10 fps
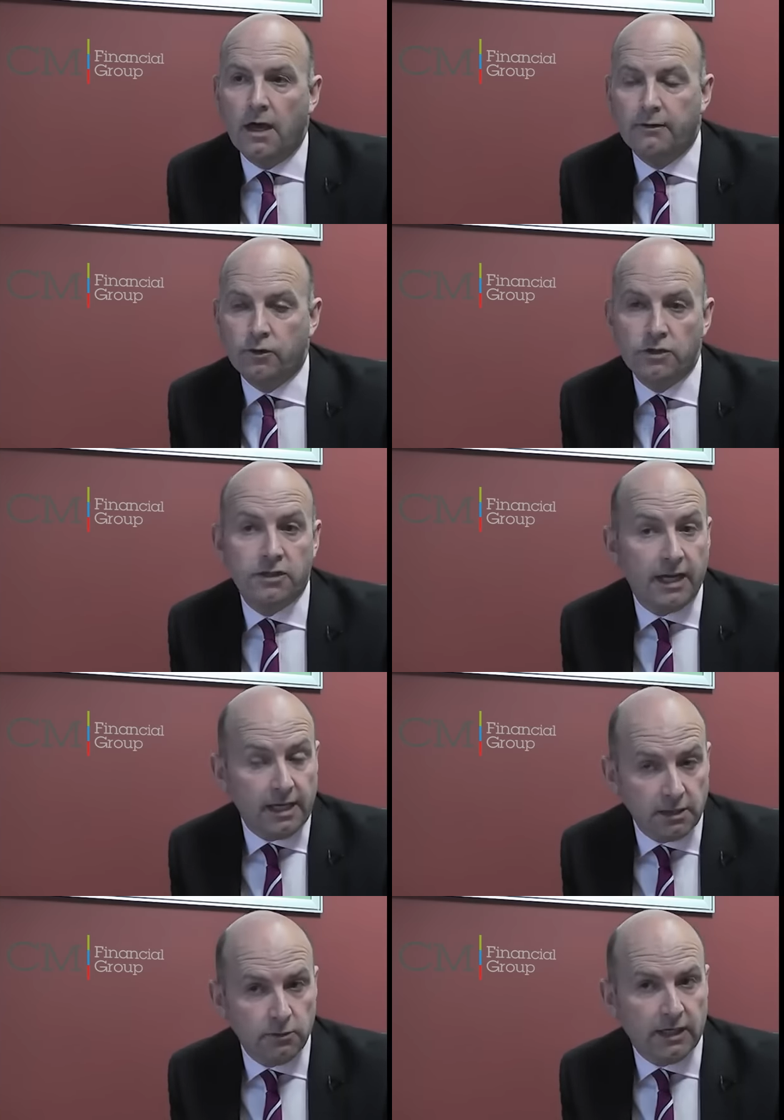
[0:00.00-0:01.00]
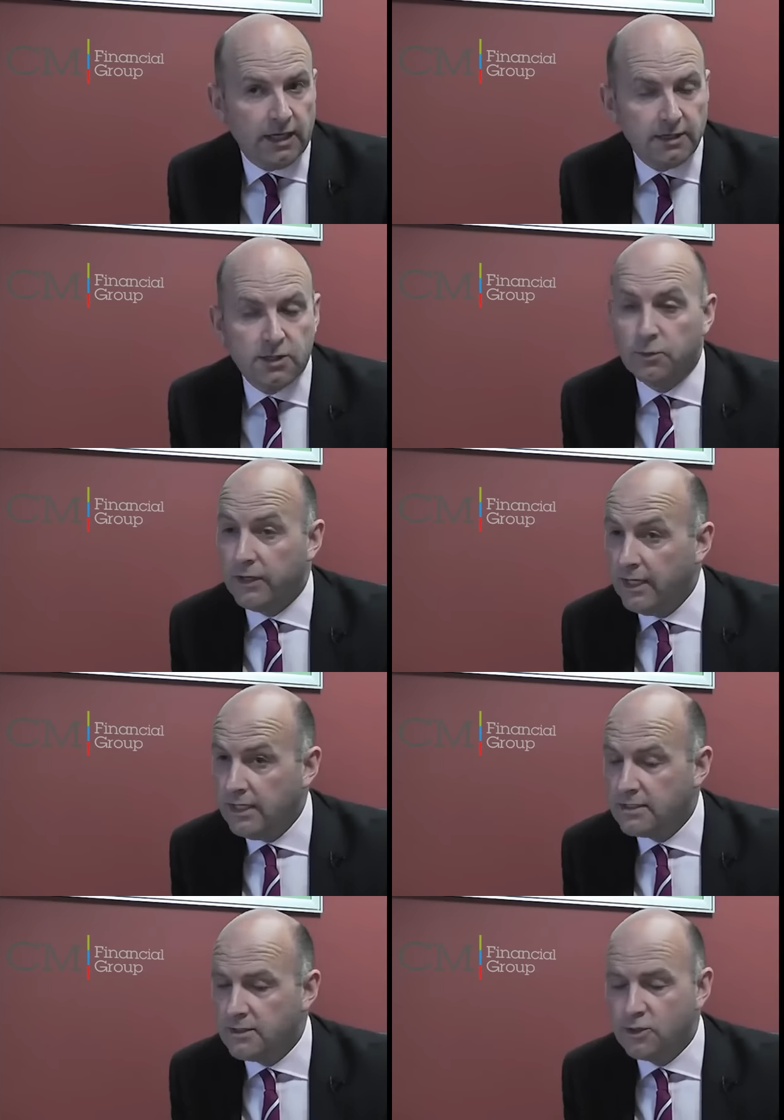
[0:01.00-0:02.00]
And of course the reaction we get is
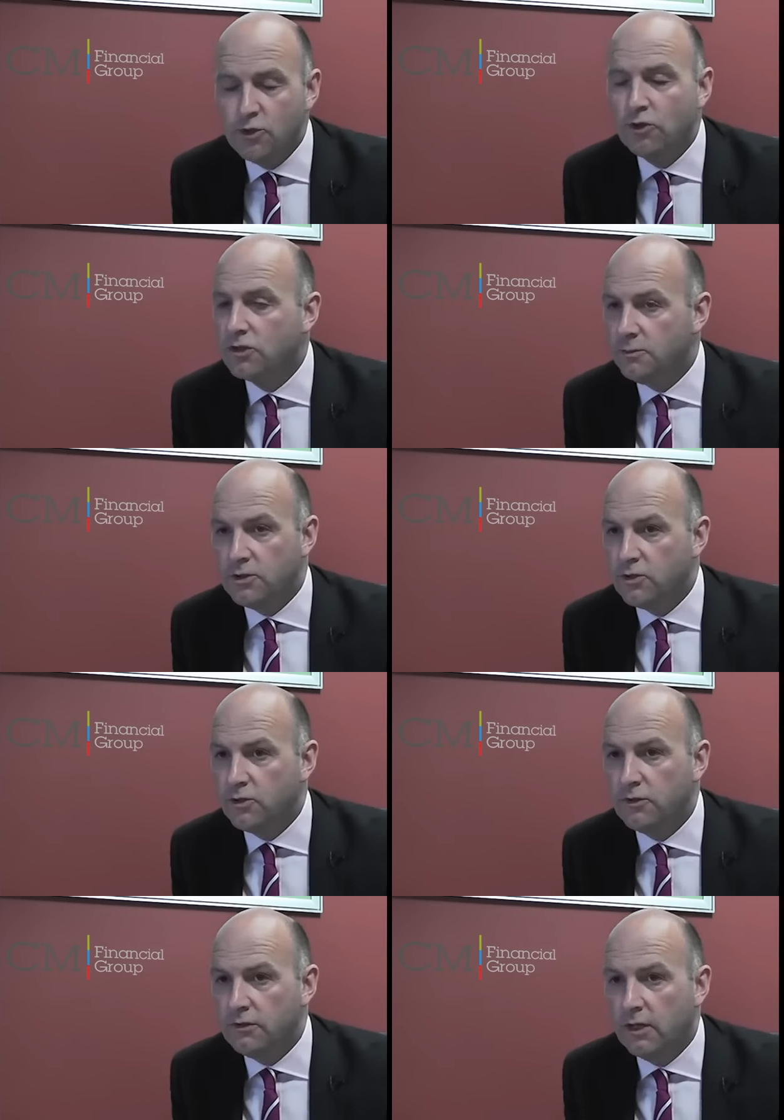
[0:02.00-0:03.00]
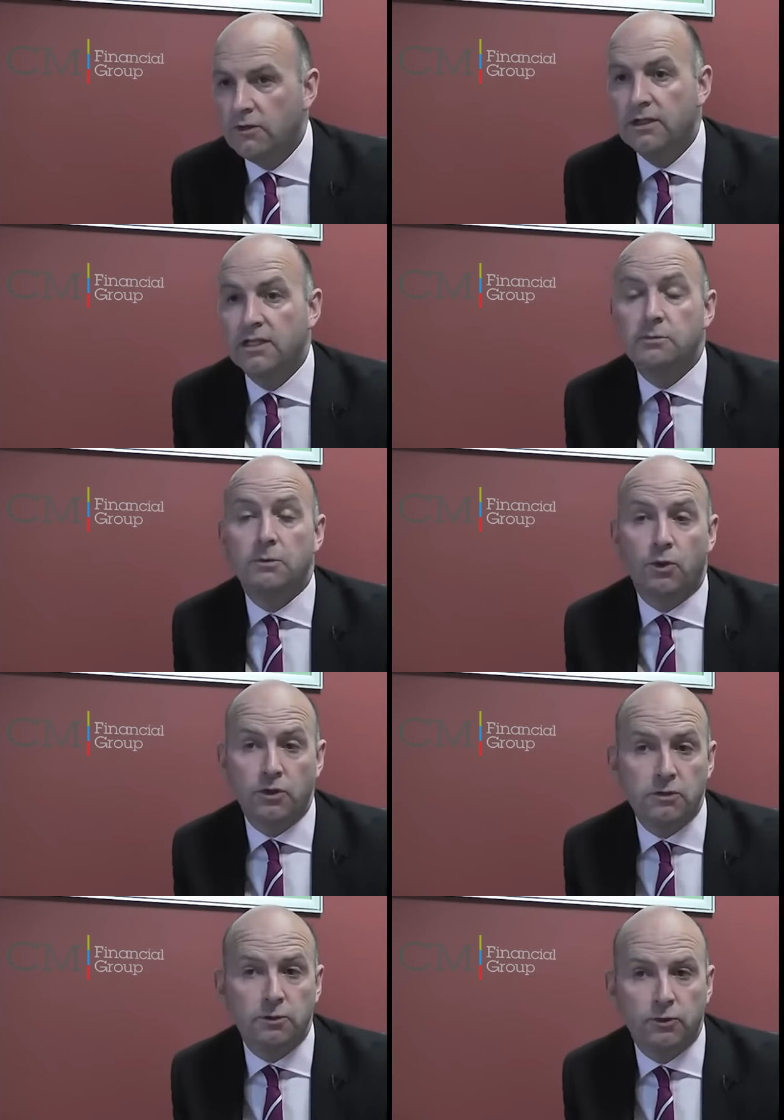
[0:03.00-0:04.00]
surprise. It's too good to be true. How can this be
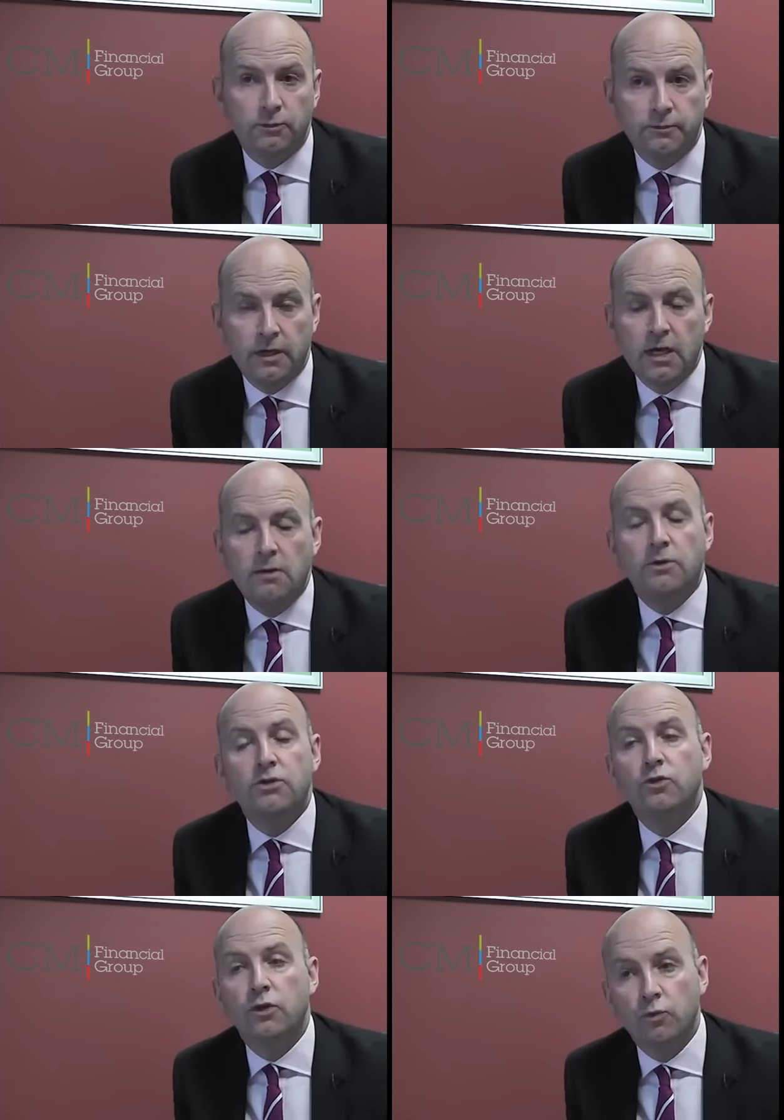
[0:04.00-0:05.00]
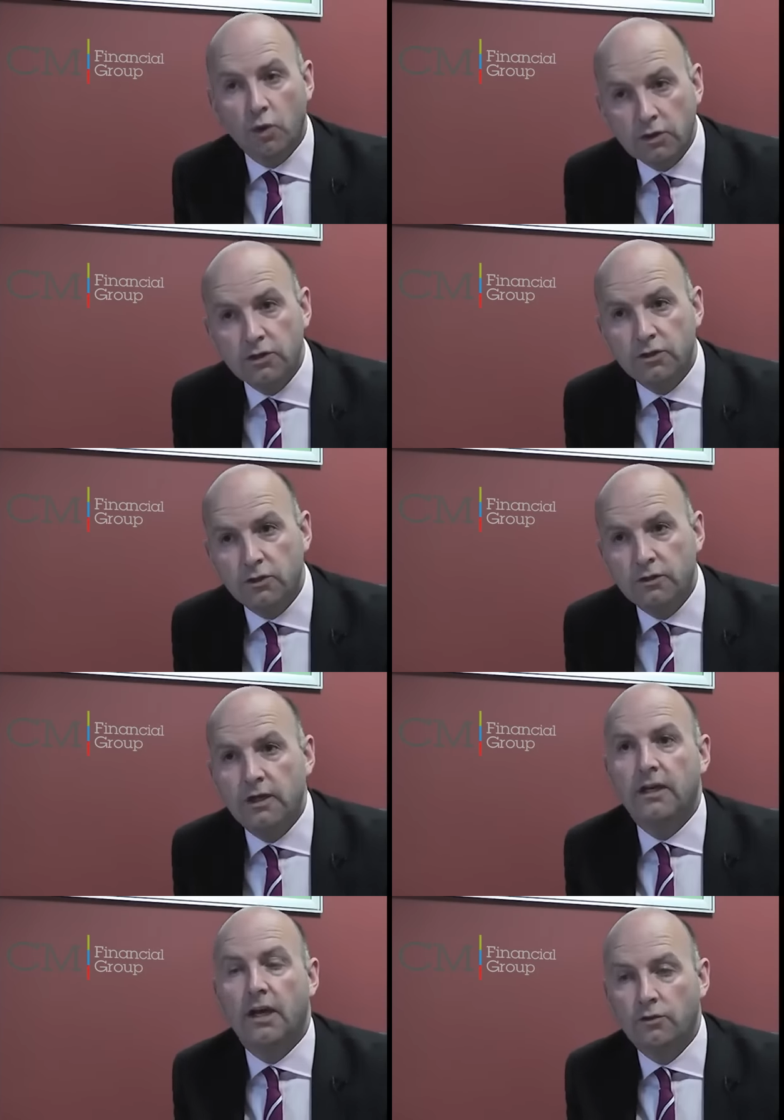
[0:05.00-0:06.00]
possible? But it's knowing what to do
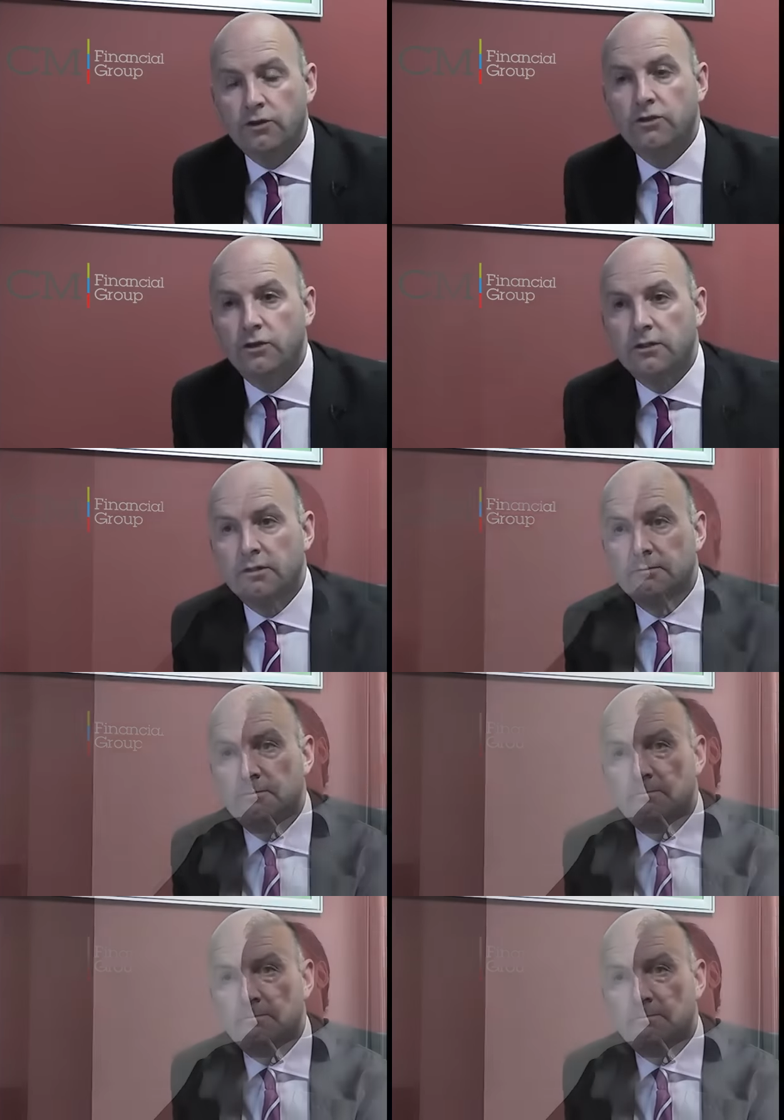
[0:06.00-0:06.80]
and how to do it.